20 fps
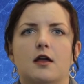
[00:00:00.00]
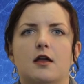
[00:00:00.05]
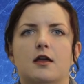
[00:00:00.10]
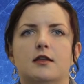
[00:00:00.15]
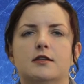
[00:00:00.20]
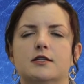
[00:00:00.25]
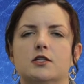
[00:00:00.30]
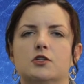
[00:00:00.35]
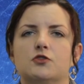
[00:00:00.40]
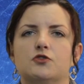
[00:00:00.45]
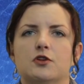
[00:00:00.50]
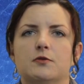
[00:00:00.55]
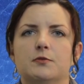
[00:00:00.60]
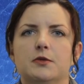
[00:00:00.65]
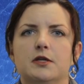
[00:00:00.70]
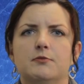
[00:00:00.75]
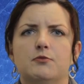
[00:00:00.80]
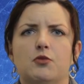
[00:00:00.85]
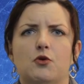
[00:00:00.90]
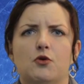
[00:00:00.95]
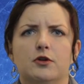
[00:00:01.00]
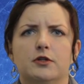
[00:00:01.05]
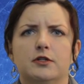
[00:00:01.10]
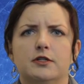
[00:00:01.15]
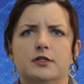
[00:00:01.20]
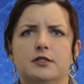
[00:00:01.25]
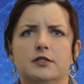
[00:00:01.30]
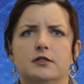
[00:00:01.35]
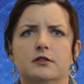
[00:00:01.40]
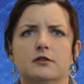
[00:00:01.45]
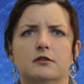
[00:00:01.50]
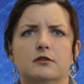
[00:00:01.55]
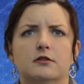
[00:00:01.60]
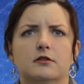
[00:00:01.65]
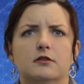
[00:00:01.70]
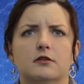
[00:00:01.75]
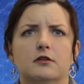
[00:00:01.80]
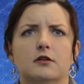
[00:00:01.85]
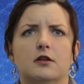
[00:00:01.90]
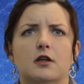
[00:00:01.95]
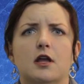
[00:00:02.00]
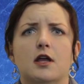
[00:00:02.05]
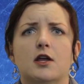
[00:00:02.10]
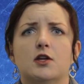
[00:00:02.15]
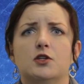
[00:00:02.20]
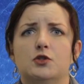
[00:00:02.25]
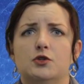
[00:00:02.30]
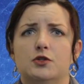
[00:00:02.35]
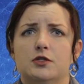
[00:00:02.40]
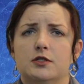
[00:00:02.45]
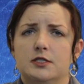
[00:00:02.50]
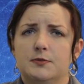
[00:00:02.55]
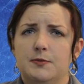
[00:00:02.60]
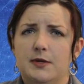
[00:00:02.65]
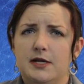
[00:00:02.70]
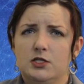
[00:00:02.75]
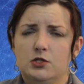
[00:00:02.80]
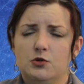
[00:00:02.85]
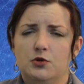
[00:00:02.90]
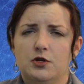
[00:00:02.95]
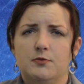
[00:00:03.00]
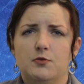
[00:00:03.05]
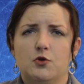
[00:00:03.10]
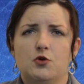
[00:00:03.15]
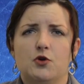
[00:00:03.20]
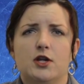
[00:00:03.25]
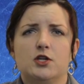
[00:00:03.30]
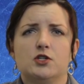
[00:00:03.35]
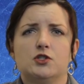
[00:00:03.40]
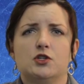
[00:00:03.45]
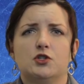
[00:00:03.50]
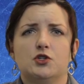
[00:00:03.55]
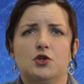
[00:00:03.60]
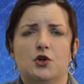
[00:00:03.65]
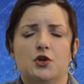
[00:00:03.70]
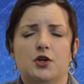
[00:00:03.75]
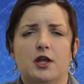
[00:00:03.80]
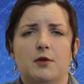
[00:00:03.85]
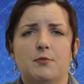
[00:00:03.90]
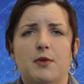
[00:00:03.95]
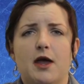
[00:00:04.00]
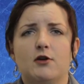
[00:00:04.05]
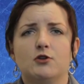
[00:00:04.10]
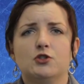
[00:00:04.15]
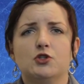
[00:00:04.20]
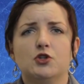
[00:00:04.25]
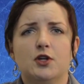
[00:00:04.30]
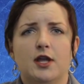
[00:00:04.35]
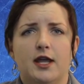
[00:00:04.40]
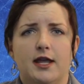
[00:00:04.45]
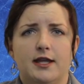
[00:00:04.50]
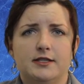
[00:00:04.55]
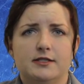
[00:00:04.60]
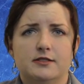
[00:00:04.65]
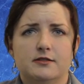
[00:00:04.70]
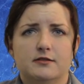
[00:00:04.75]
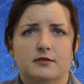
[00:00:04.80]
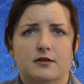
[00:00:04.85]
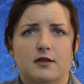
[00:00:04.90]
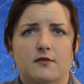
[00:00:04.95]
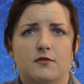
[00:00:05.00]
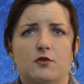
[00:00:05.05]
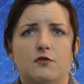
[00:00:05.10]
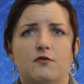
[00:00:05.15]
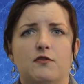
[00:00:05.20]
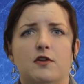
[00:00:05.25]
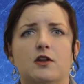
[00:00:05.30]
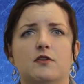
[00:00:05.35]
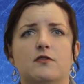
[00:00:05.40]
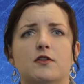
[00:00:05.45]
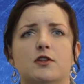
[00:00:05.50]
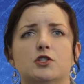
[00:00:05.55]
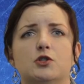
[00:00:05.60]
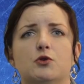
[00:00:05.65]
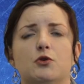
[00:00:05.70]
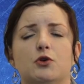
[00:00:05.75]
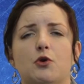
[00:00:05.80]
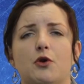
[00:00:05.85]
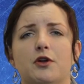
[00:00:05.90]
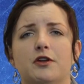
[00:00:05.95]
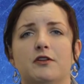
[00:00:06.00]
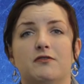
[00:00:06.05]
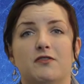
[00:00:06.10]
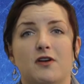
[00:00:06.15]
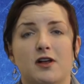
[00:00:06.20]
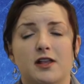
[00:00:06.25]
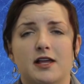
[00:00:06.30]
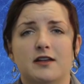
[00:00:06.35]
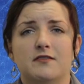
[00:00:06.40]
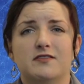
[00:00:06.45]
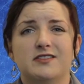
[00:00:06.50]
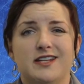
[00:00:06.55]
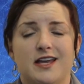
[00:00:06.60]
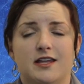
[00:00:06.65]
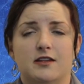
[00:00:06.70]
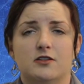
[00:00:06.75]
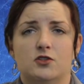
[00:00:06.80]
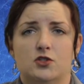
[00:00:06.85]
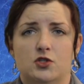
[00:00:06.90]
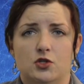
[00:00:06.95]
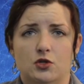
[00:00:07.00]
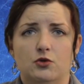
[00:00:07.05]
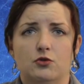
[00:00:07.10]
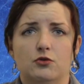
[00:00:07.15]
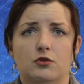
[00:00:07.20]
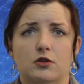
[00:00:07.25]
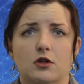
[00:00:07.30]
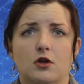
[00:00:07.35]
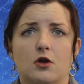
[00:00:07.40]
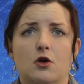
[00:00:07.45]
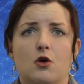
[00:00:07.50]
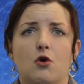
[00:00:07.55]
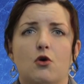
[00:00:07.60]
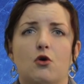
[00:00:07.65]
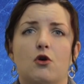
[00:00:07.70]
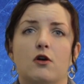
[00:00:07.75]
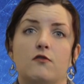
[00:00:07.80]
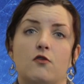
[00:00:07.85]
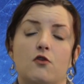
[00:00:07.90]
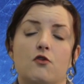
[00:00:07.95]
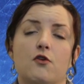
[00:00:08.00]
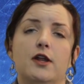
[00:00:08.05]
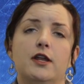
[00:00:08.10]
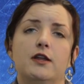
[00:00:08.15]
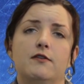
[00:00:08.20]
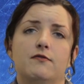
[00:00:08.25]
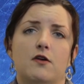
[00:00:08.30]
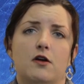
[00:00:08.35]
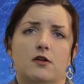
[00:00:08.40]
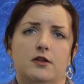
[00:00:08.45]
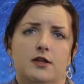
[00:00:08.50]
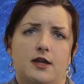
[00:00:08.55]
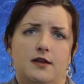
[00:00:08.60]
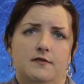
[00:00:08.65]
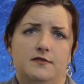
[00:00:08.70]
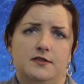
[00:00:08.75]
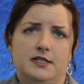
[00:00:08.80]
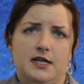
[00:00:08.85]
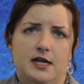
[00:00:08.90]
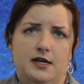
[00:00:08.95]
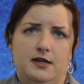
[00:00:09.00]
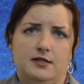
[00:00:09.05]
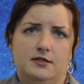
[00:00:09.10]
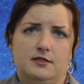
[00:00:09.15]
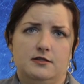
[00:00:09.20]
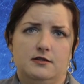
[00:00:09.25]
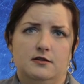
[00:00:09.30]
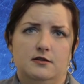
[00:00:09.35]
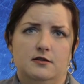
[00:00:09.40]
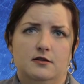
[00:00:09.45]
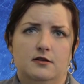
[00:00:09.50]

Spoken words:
It is extremely important to speak to an immigration attorney about your case if you feel that you are going to fall out of status soon or have already fallen out of status.